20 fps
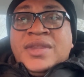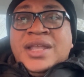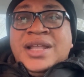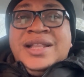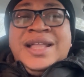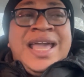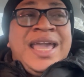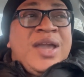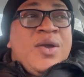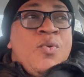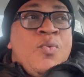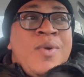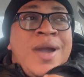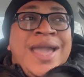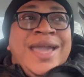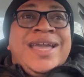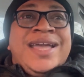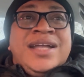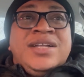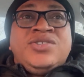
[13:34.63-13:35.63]
Like,
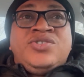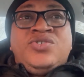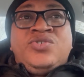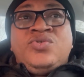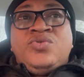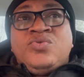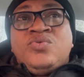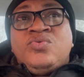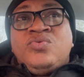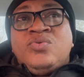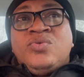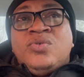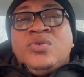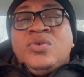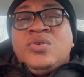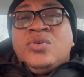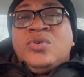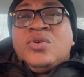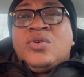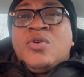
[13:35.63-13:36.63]
why can't you
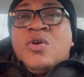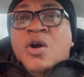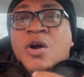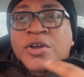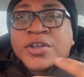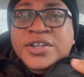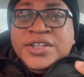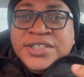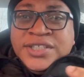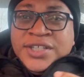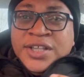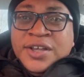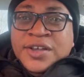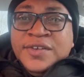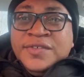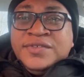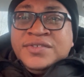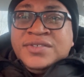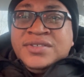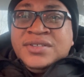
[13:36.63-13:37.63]
call
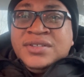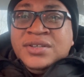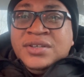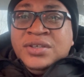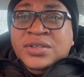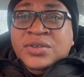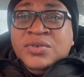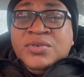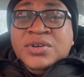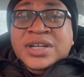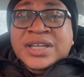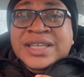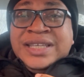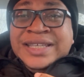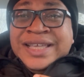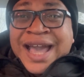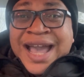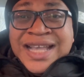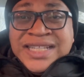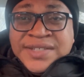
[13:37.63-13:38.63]
yourselves, you were
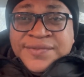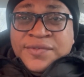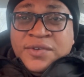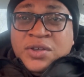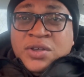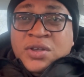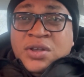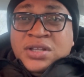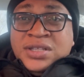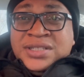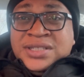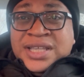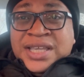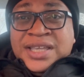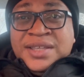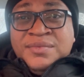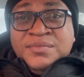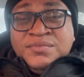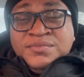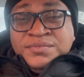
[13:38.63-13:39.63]
guys, for God's
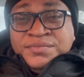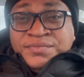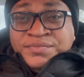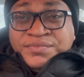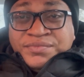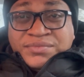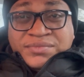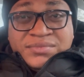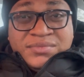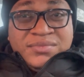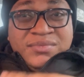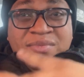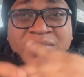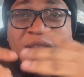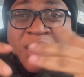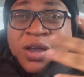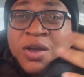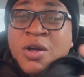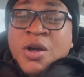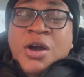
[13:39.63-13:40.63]
sake,
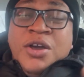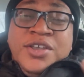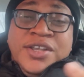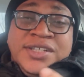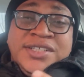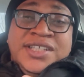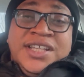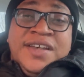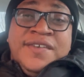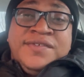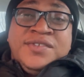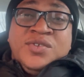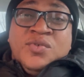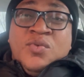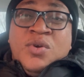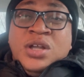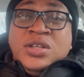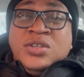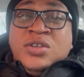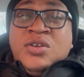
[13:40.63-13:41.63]
call yourselves
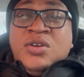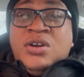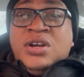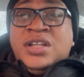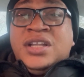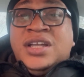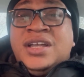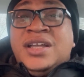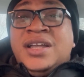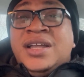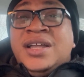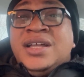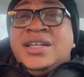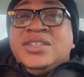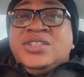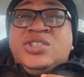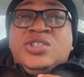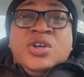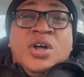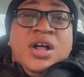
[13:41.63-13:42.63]
in one corner,
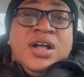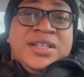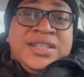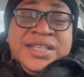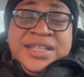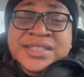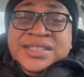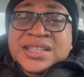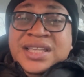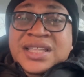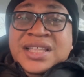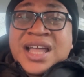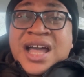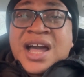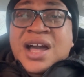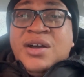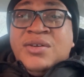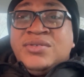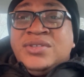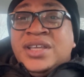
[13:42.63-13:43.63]
talk this thing
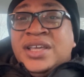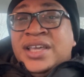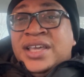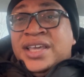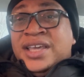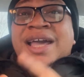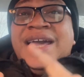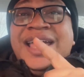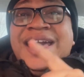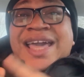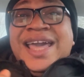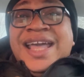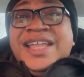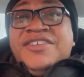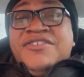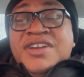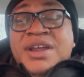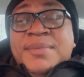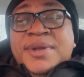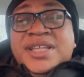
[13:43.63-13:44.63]
out.
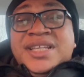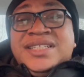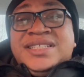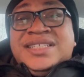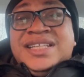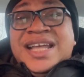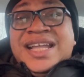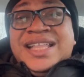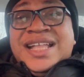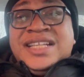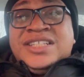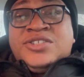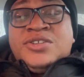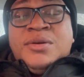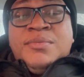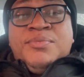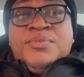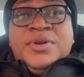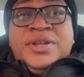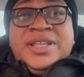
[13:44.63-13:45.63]
Eddy Remedy said at
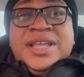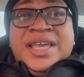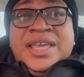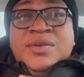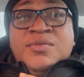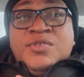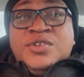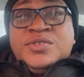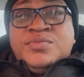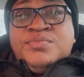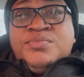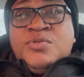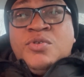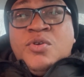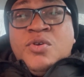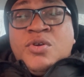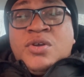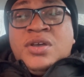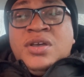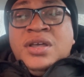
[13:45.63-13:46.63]
some point that he was
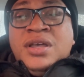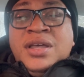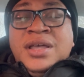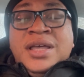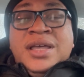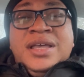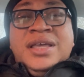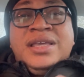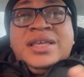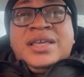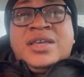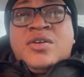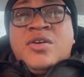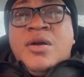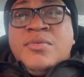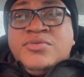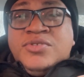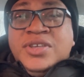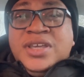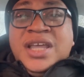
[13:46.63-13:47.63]
broke.
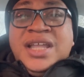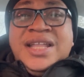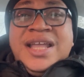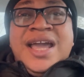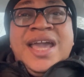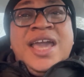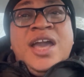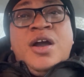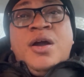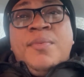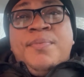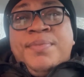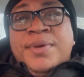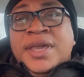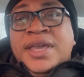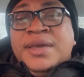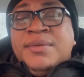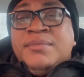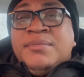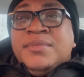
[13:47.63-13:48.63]
Come together, help
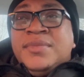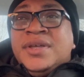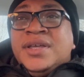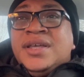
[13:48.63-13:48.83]
him.